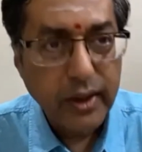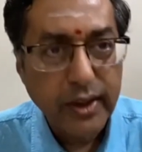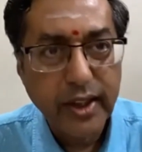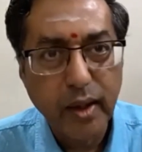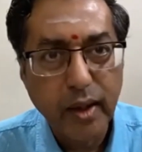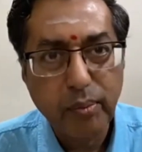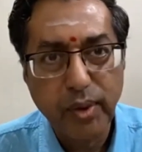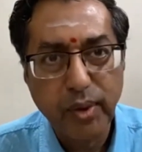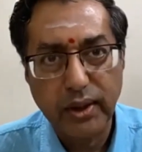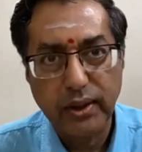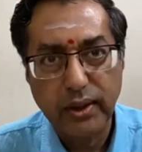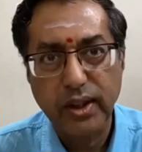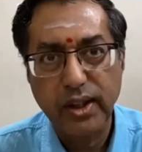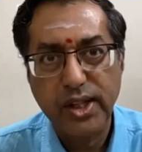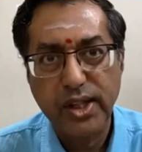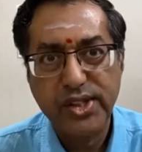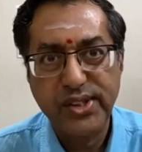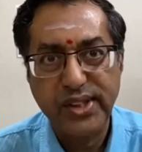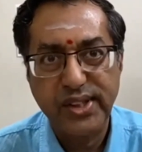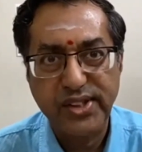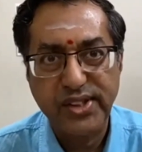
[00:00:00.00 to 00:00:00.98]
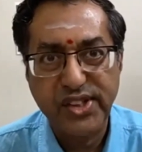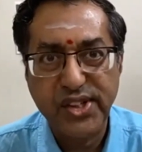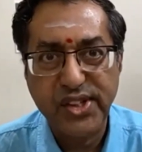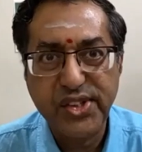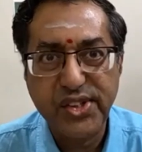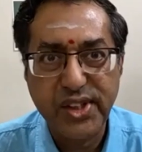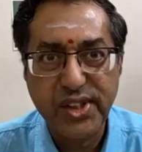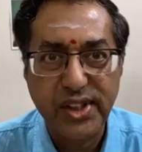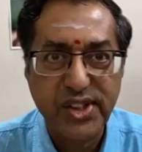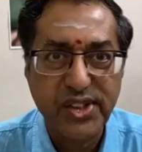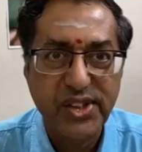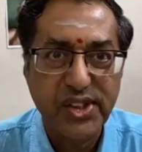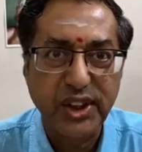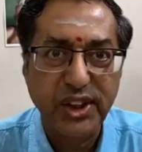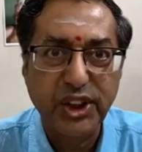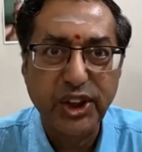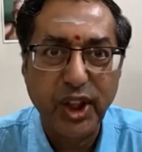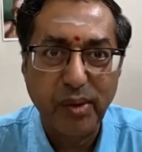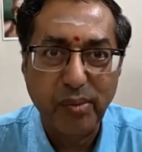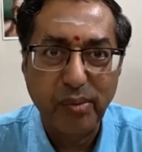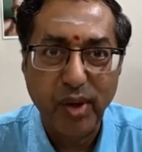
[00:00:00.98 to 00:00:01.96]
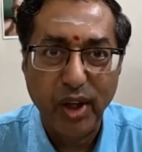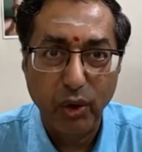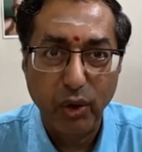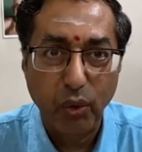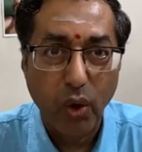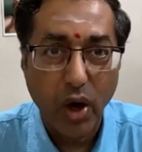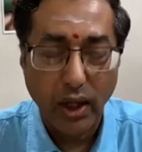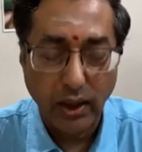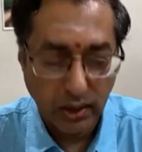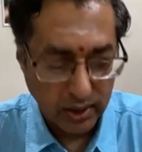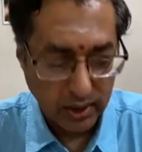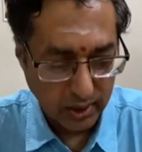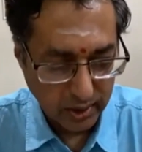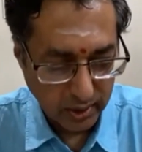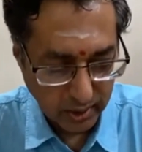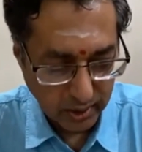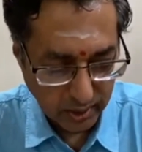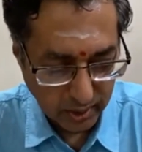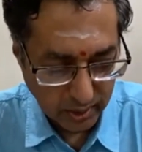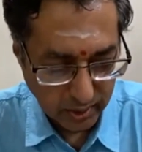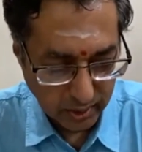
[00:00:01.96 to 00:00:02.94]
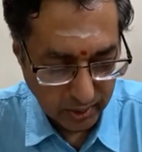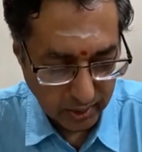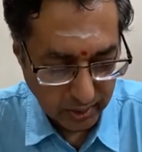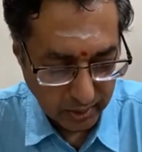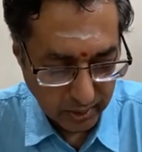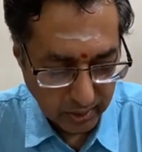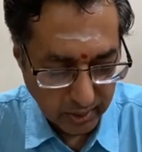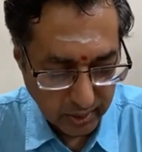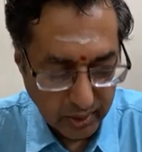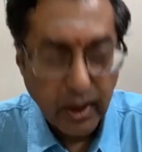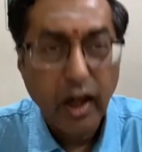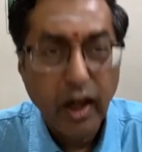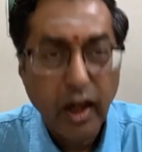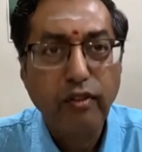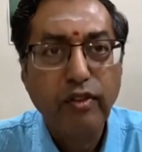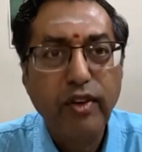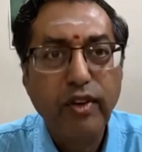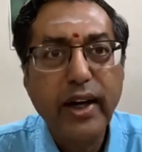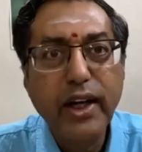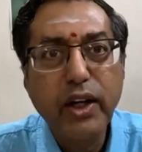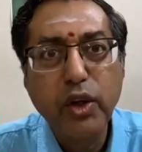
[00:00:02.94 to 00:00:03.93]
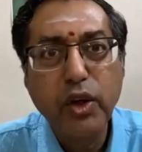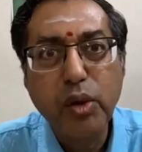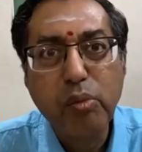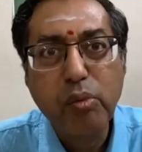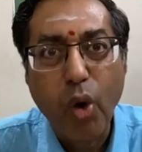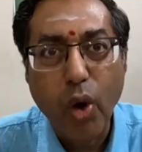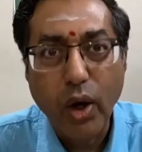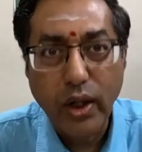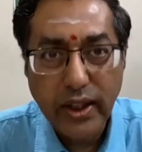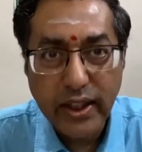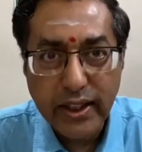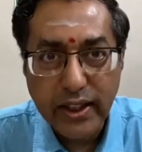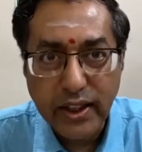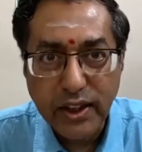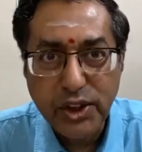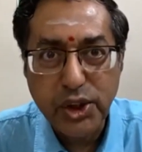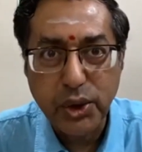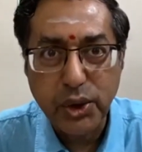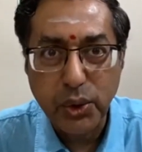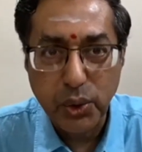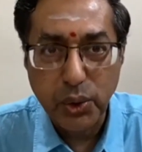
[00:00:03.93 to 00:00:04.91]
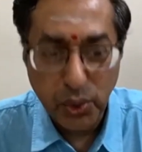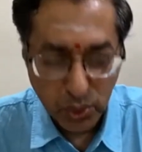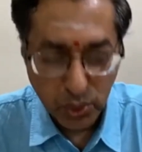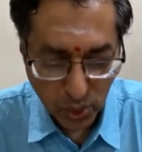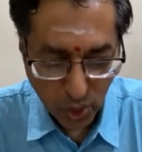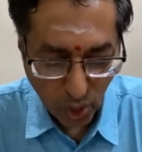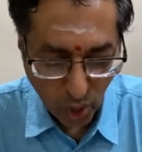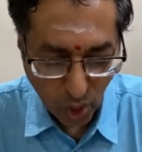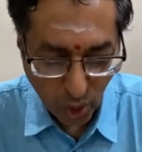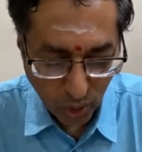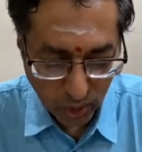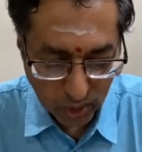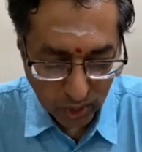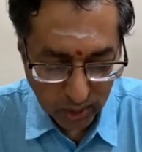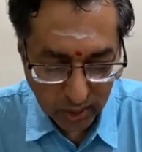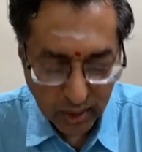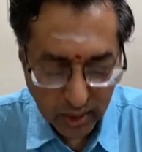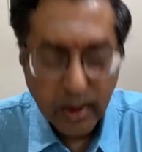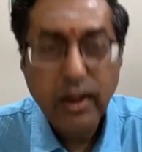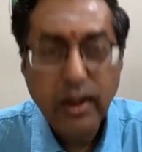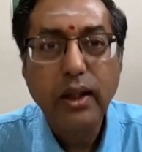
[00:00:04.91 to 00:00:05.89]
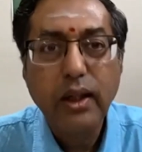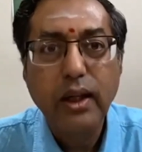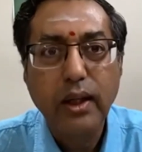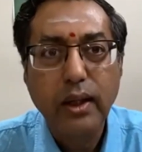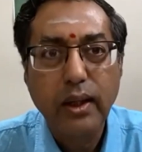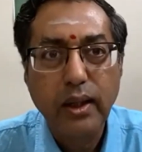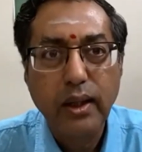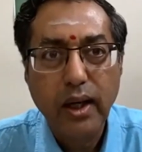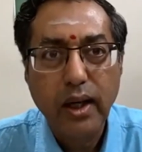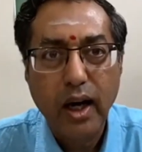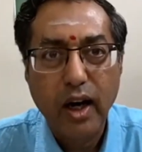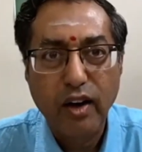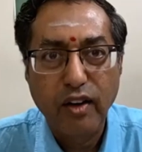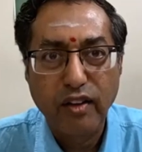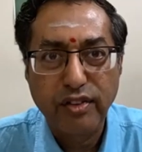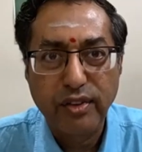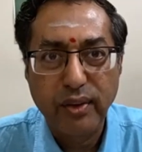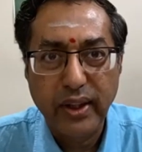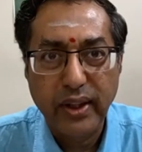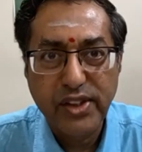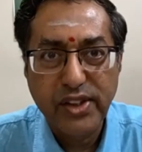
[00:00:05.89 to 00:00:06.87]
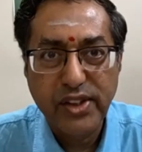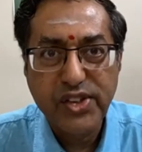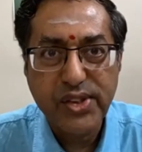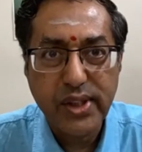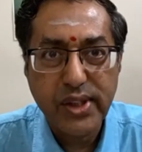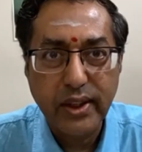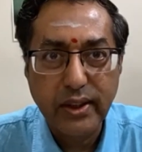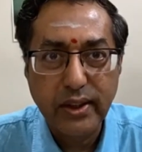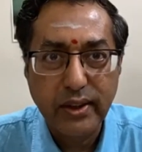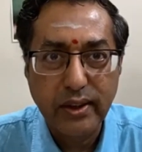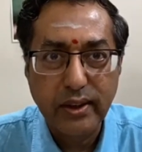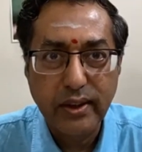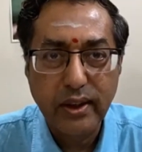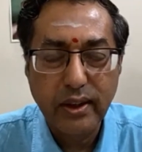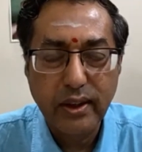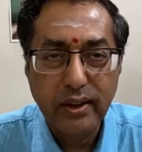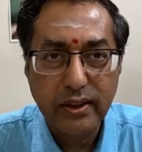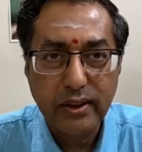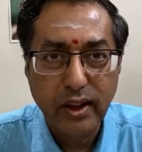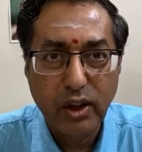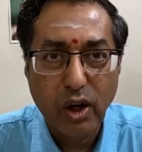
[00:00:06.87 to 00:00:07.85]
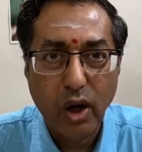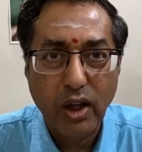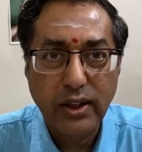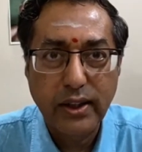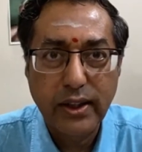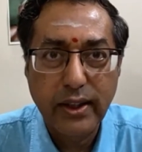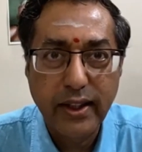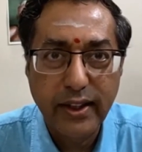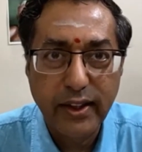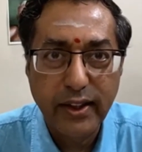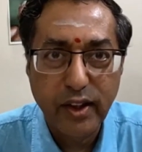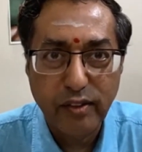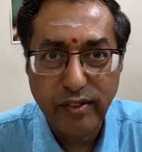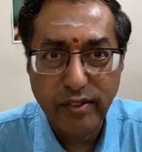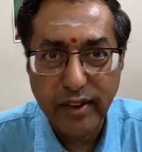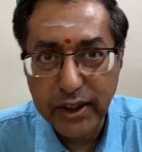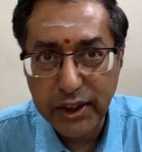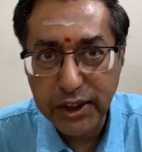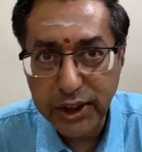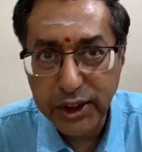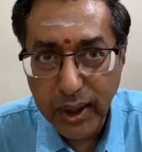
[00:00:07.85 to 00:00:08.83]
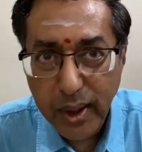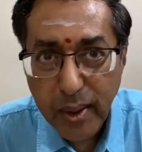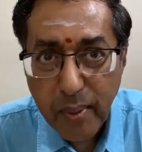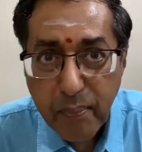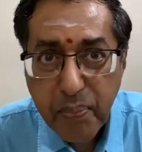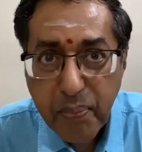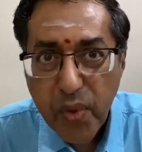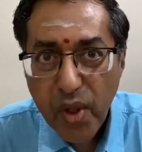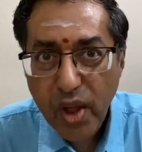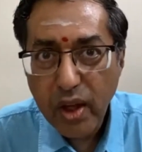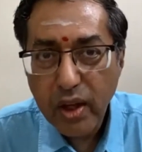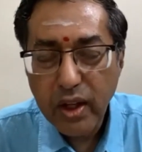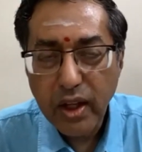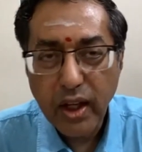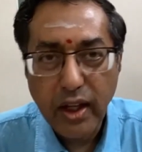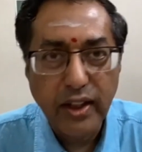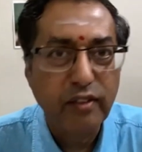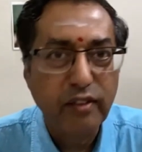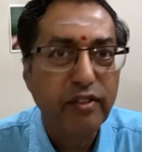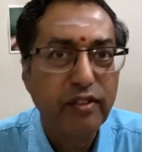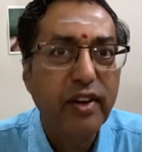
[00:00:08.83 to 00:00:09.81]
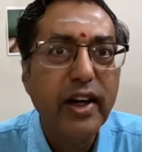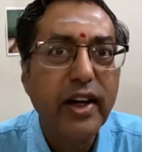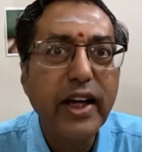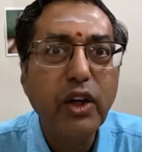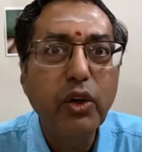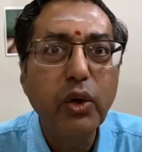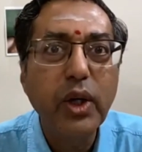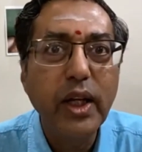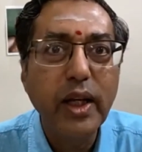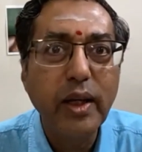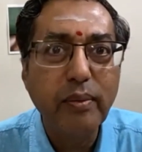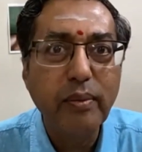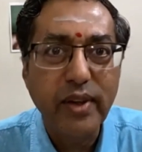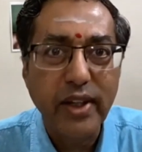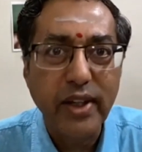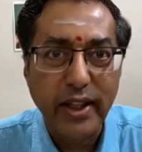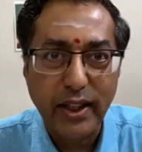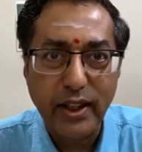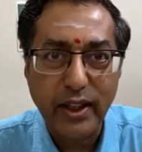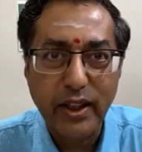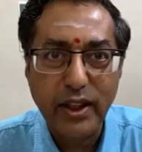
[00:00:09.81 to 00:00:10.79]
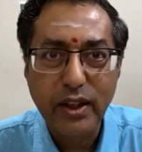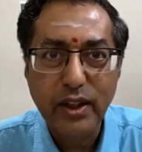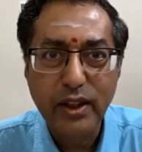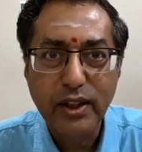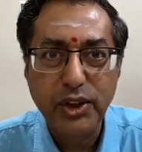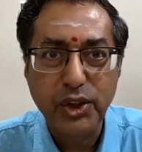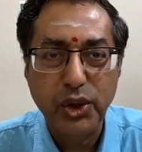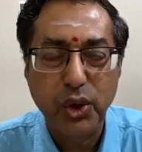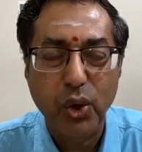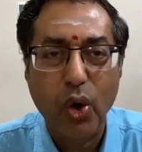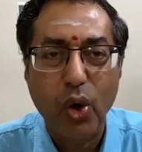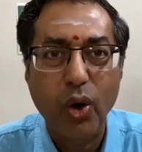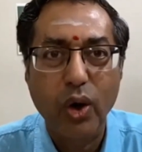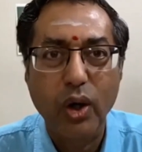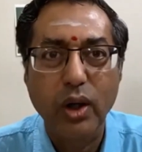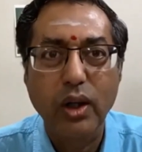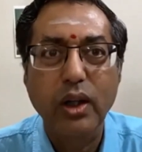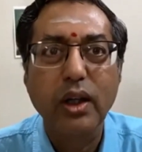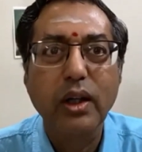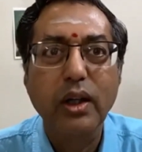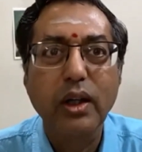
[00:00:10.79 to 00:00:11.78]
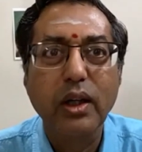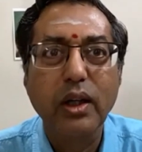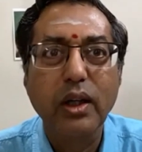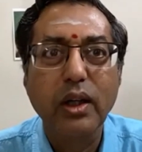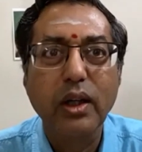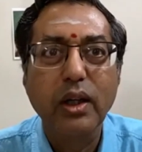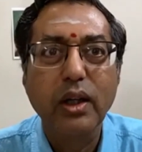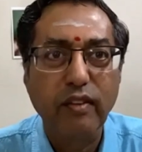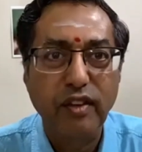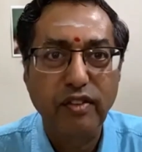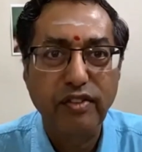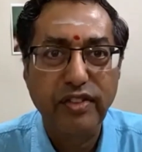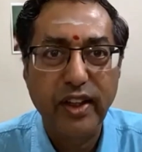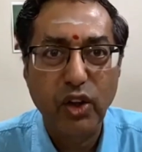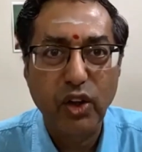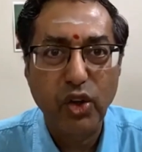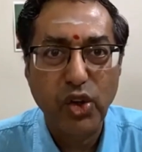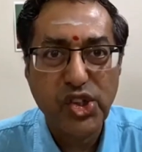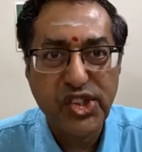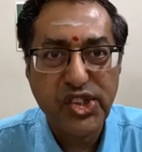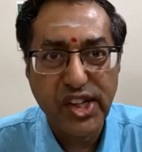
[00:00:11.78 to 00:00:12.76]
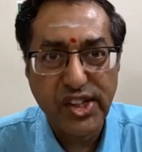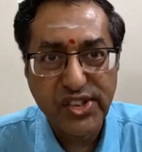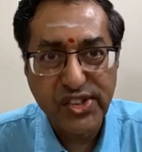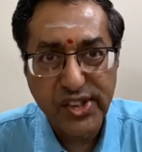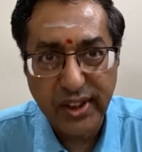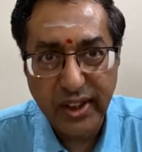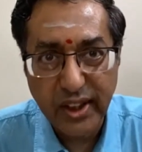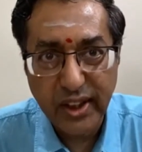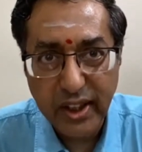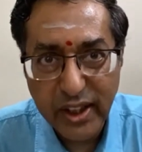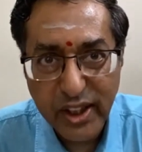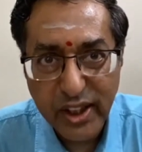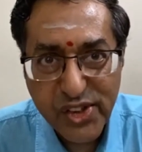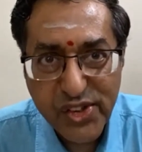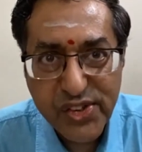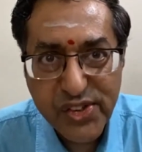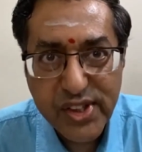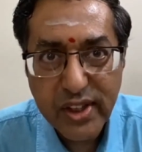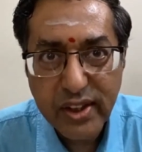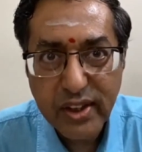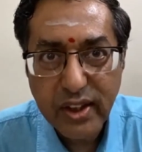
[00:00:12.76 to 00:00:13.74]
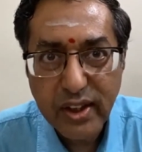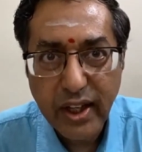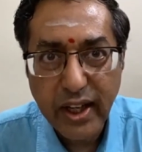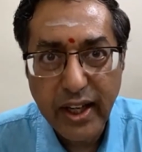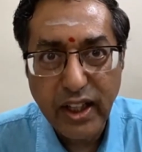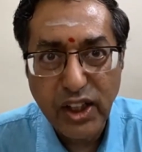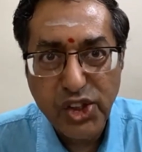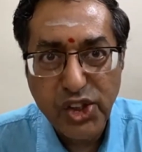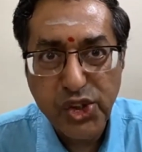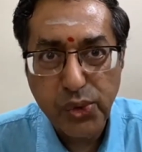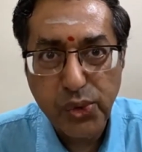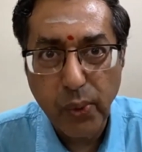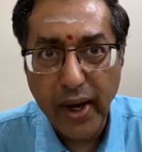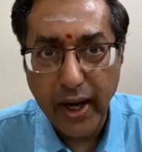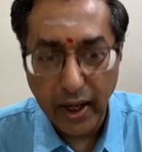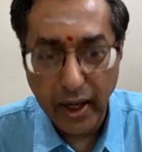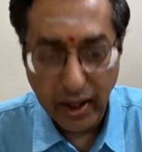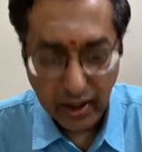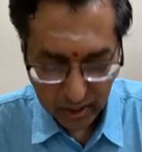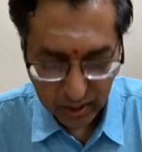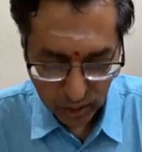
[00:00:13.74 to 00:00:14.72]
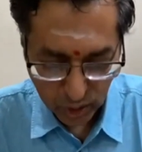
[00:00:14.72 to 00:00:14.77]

Dear brothers and sisters in Sri Bhagavan, a very good morning to all our friends in the continent of Asia, and a very good evening to all our fellow satsangis elsewhere.